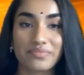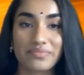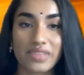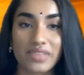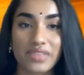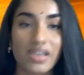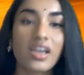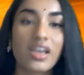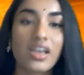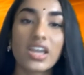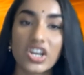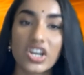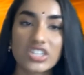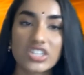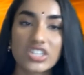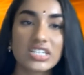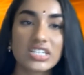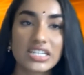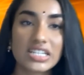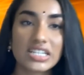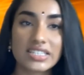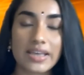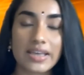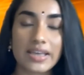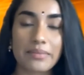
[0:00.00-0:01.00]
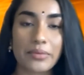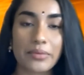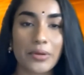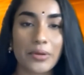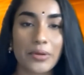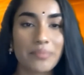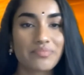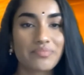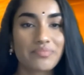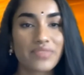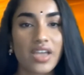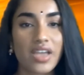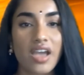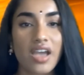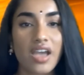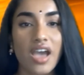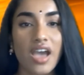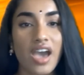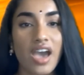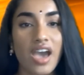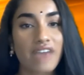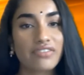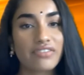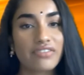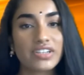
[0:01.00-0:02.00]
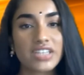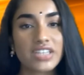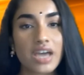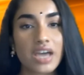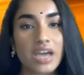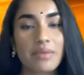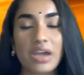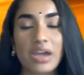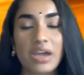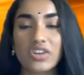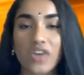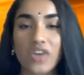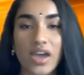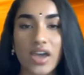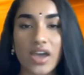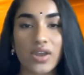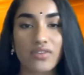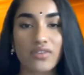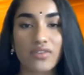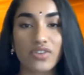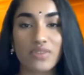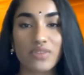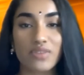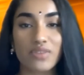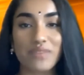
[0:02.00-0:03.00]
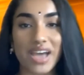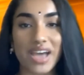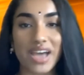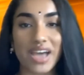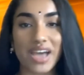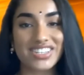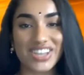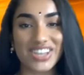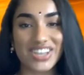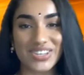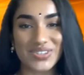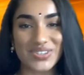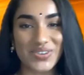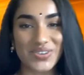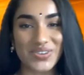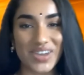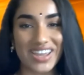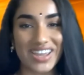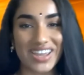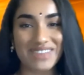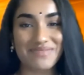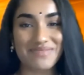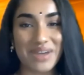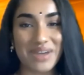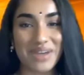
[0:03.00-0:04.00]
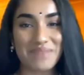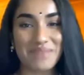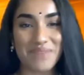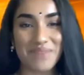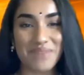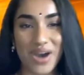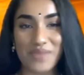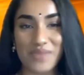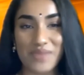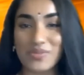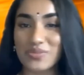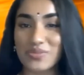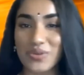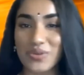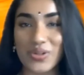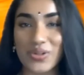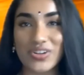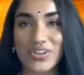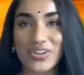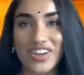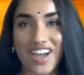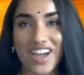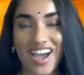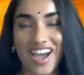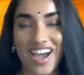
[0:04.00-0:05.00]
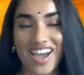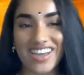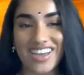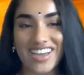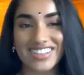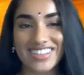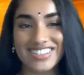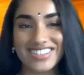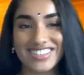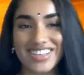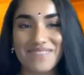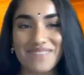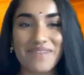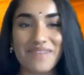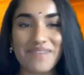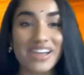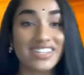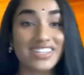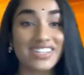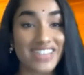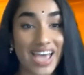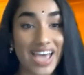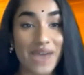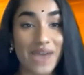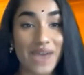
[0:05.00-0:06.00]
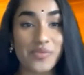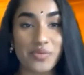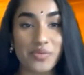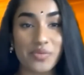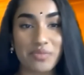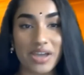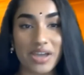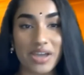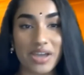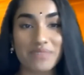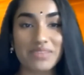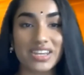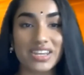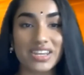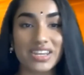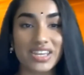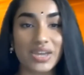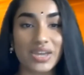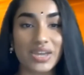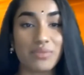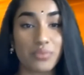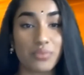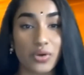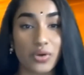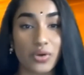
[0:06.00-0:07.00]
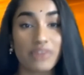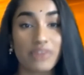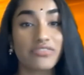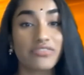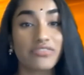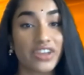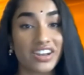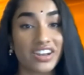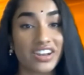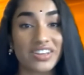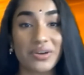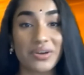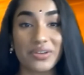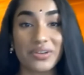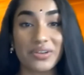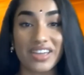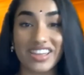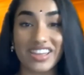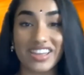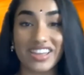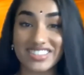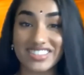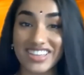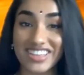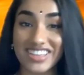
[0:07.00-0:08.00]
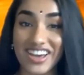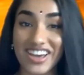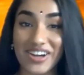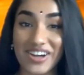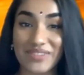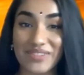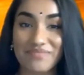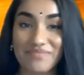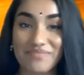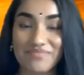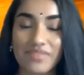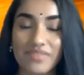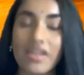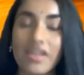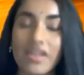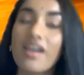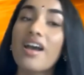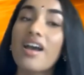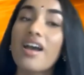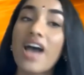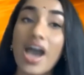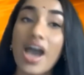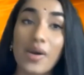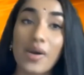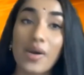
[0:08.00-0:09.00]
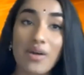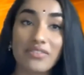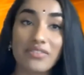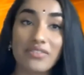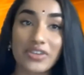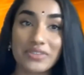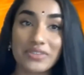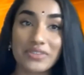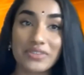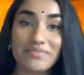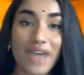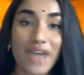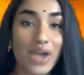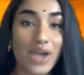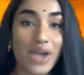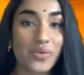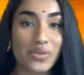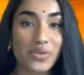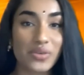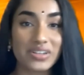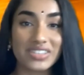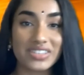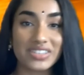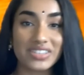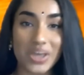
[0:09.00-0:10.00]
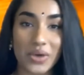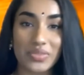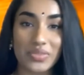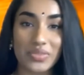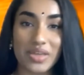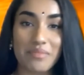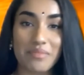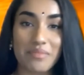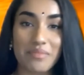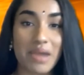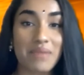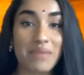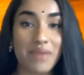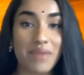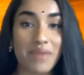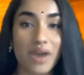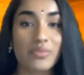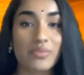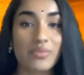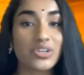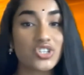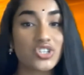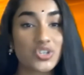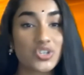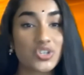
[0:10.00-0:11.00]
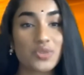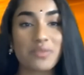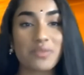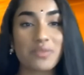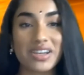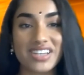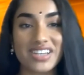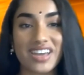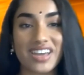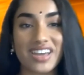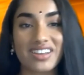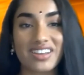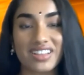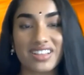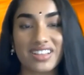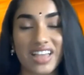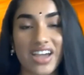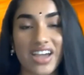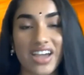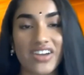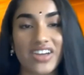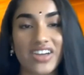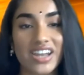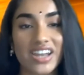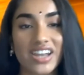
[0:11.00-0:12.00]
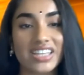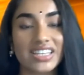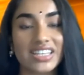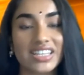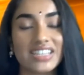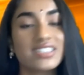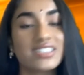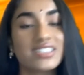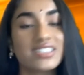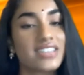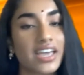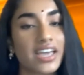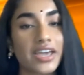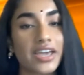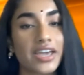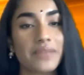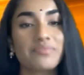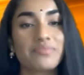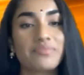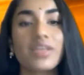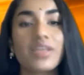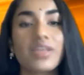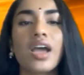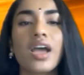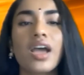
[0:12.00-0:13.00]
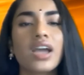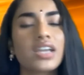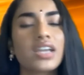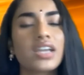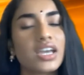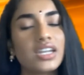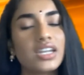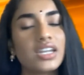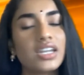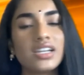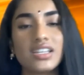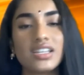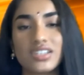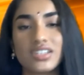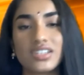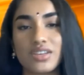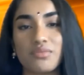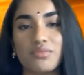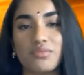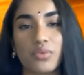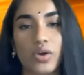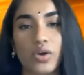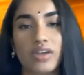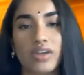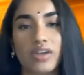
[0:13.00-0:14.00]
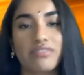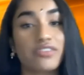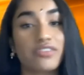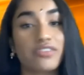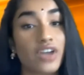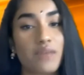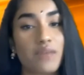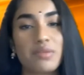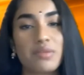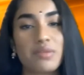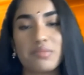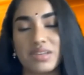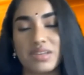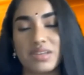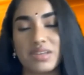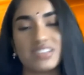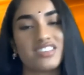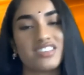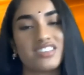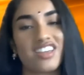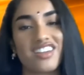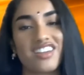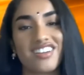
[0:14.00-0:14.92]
Here's an example. Every time I cried over a bad test grade, my mom would roll eyes and my dad would beg me to get a boyfriend and go to ACL. However, I will note that my mom would shoot my dad a glare and at least say, "Get an Indian boy for your mama's sake."